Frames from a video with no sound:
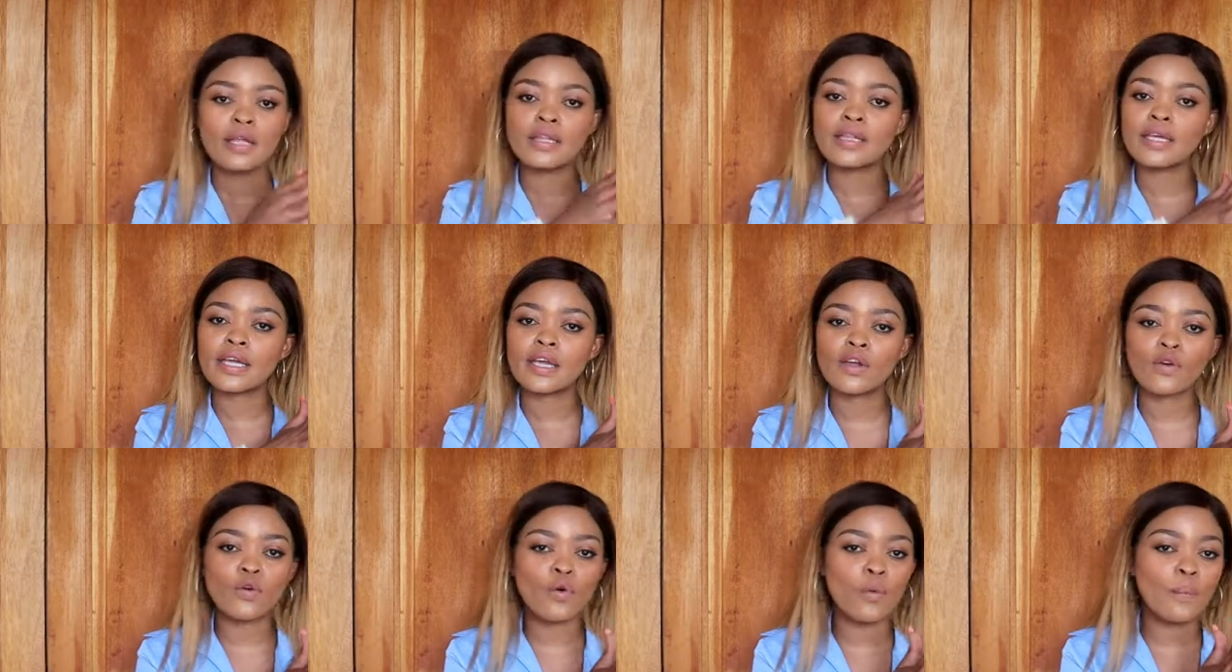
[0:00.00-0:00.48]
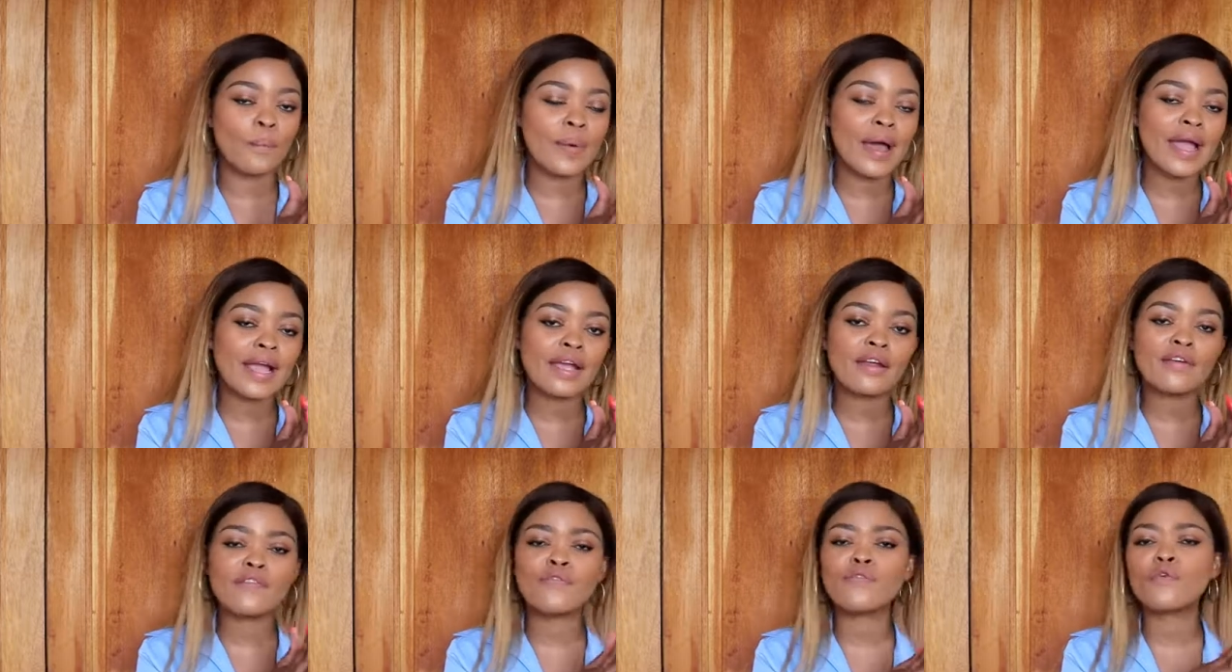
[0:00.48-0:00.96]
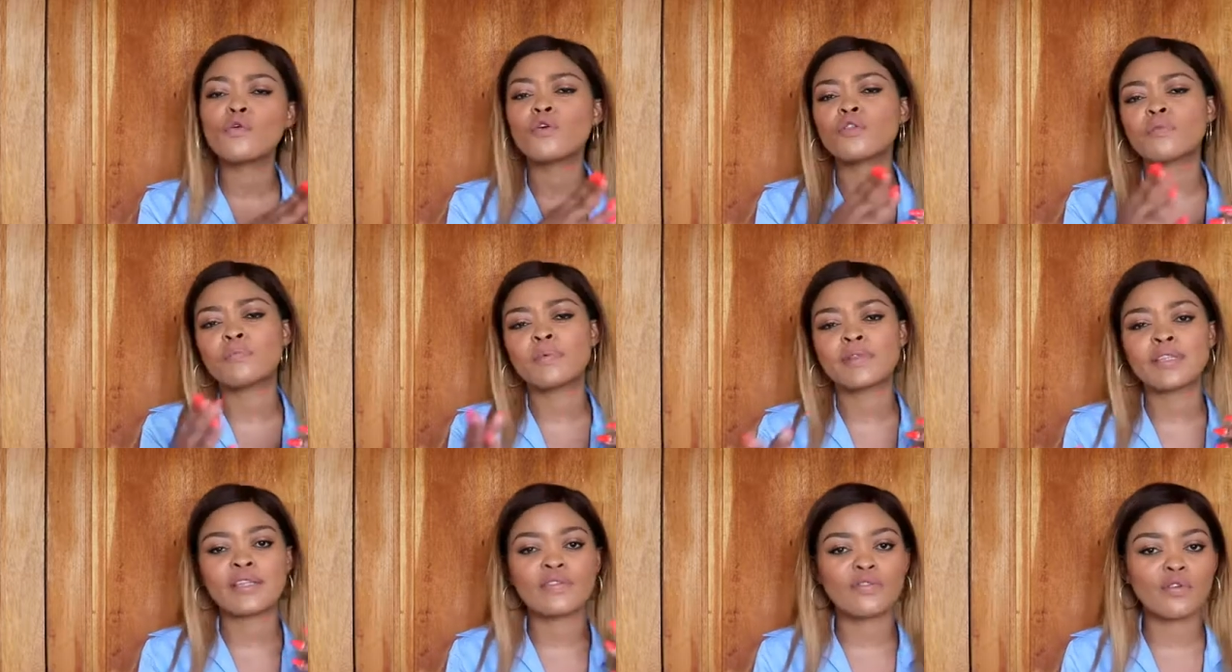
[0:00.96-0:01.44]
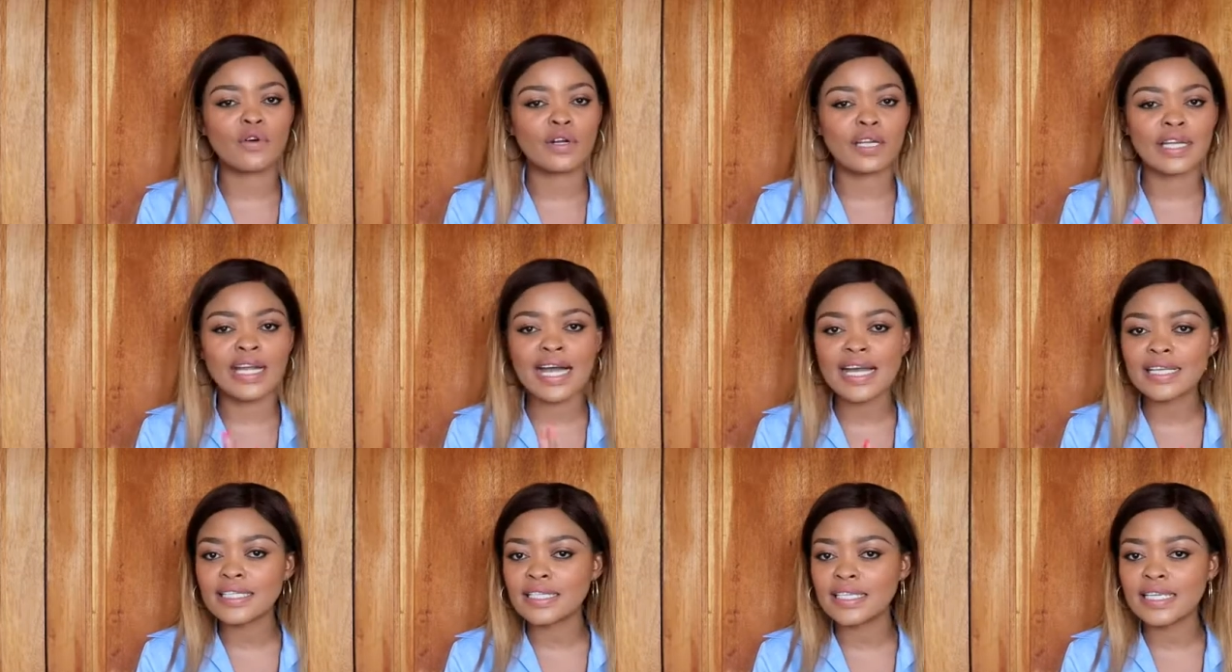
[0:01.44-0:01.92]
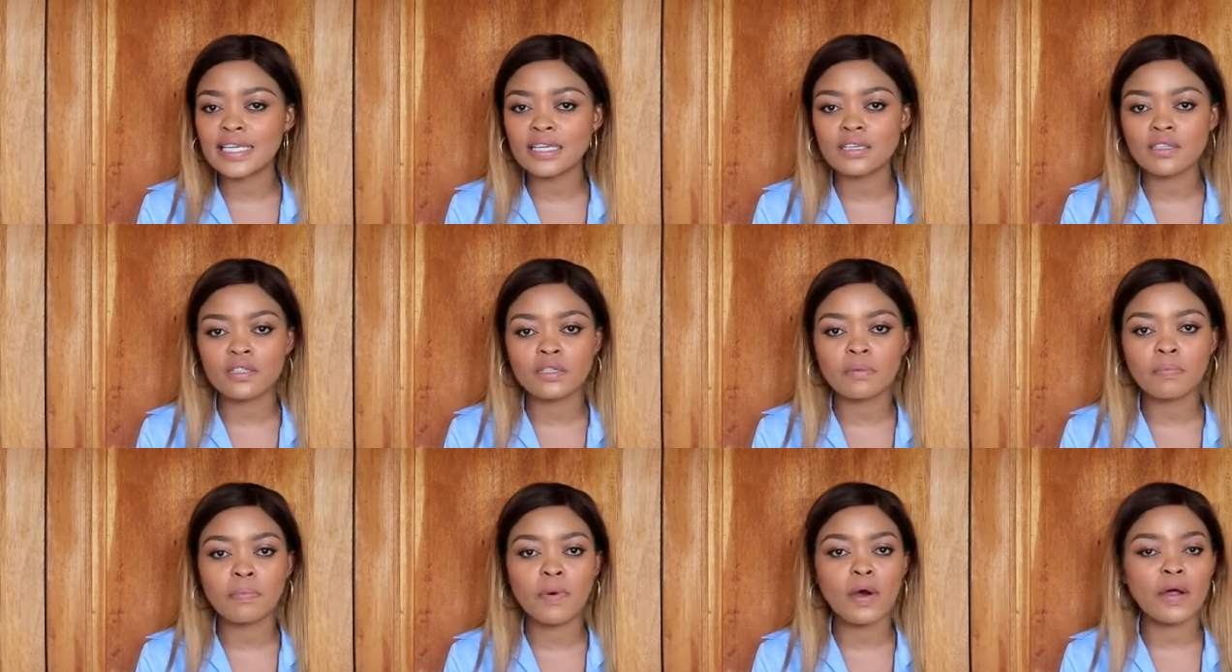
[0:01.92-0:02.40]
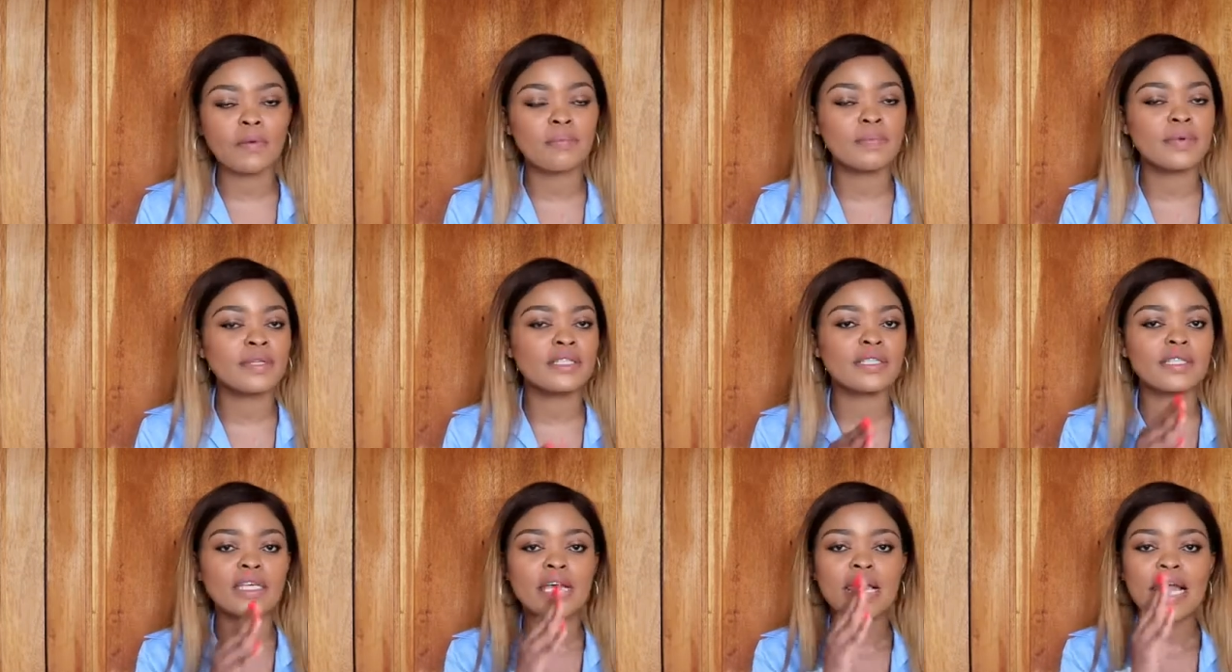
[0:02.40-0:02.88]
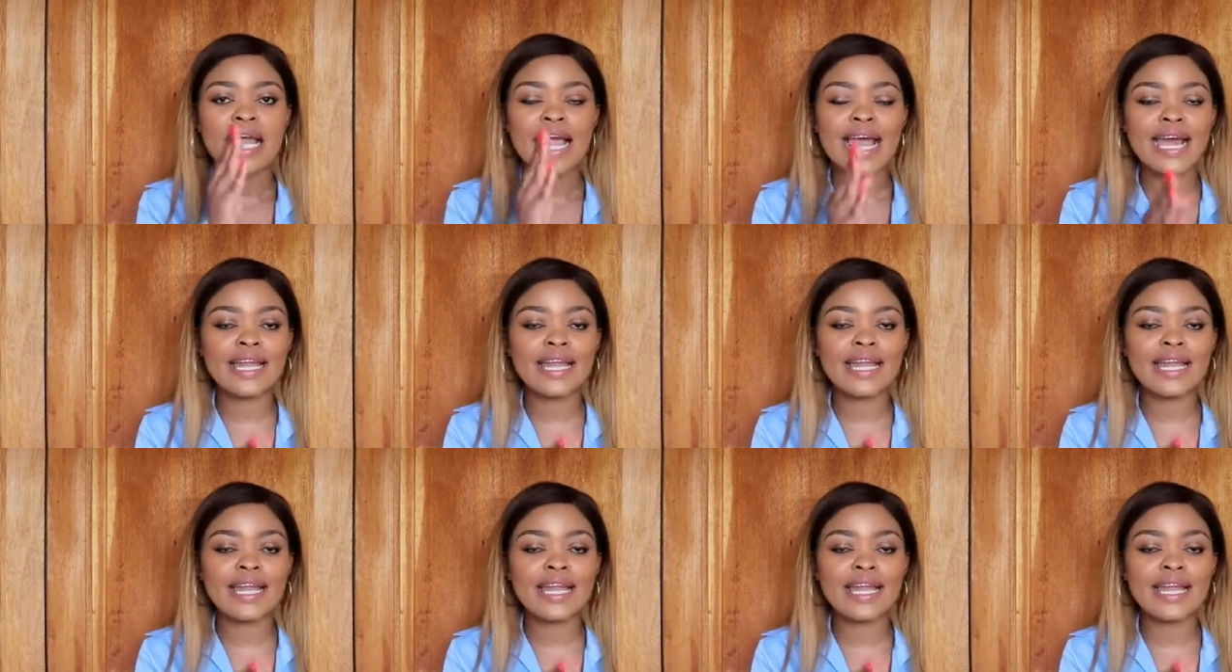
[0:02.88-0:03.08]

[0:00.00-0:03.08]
They can go back and forth, but they've got nice legal departments,